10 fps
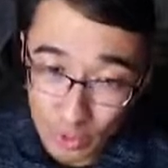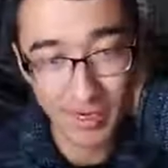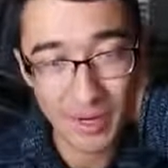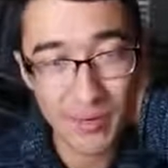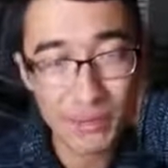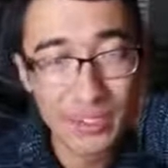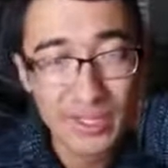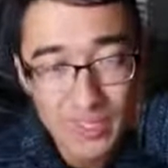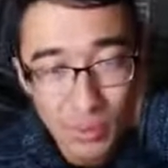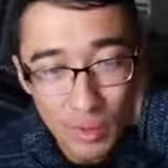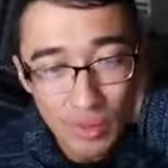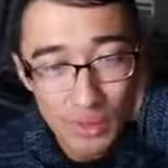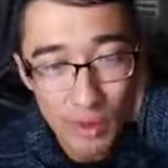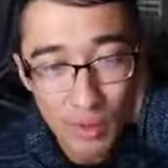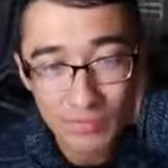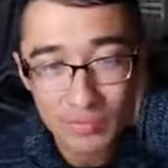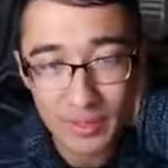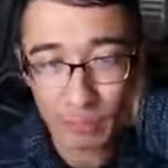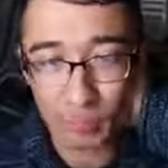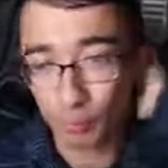but I really wanna know if
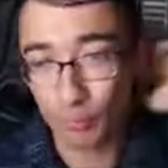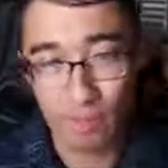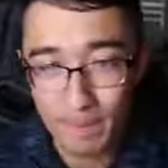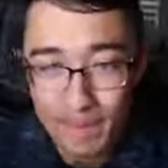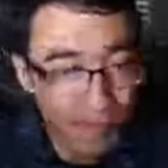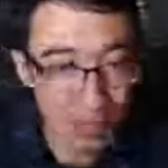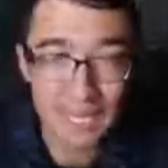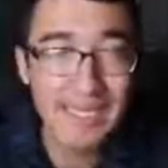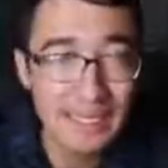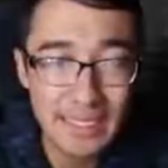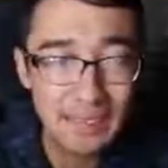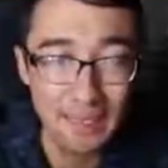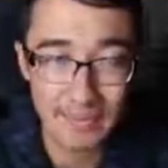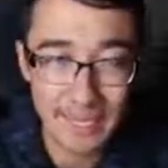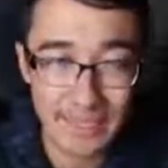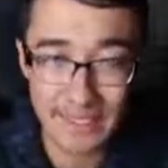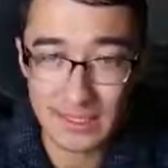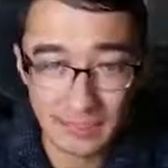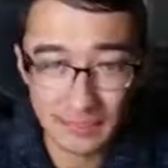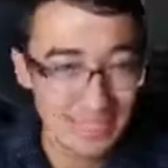they blatantly
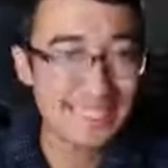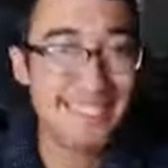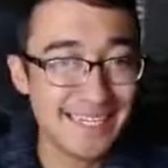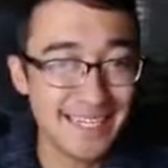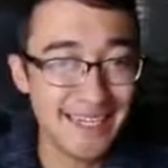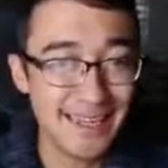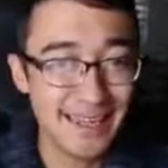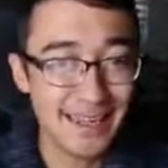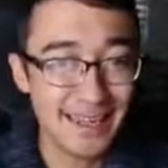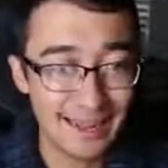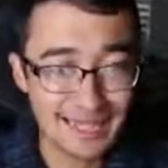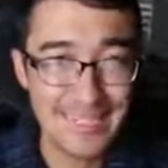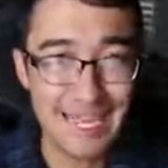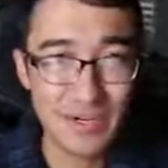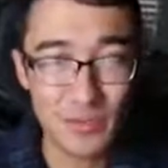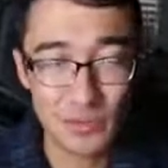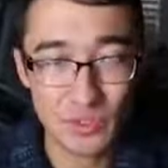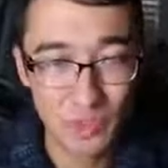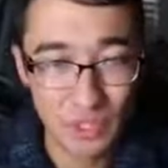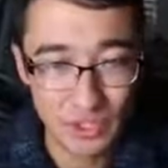missed listing a Nintendo
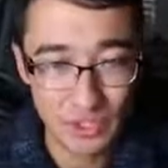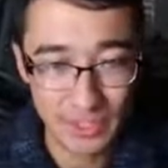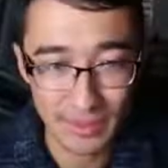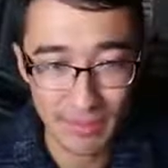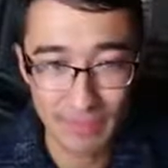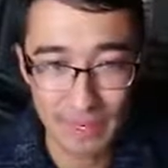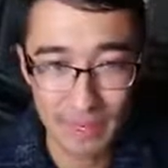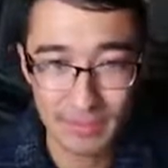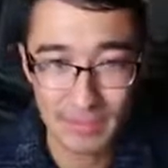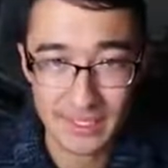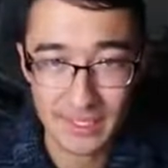Switch in the manifest.